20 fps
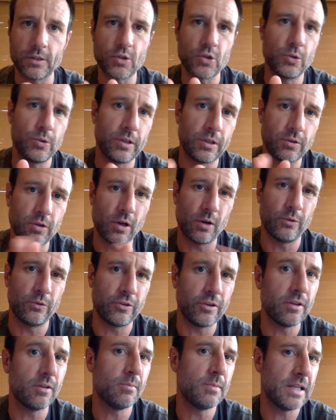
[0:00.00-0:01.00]
soothing
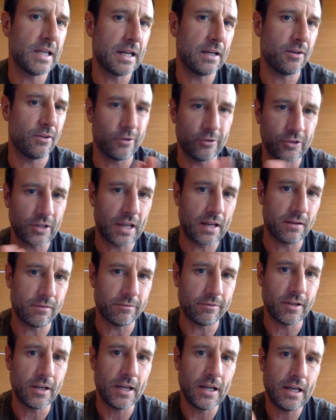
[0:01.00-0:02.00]
tones and the meanders kind
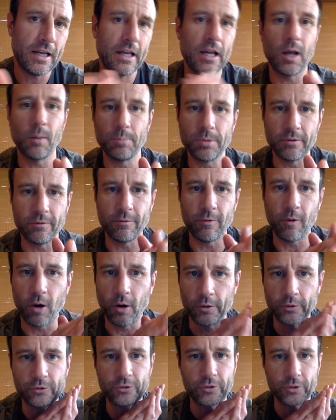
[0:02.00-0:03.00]
of help you
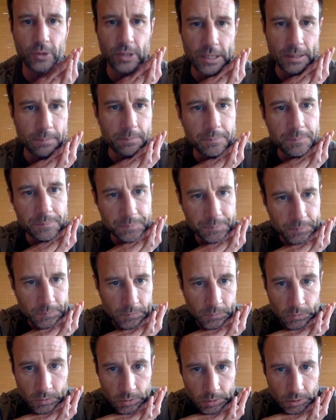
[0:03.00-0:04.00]
fall asleep.
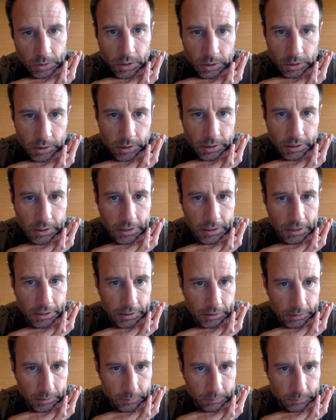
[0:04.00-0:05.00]

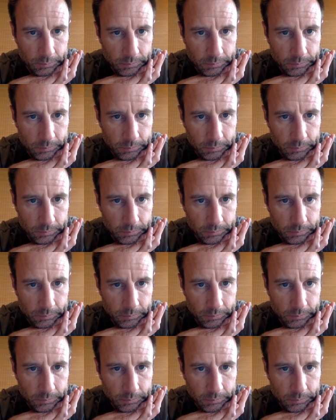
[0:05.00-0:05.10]
How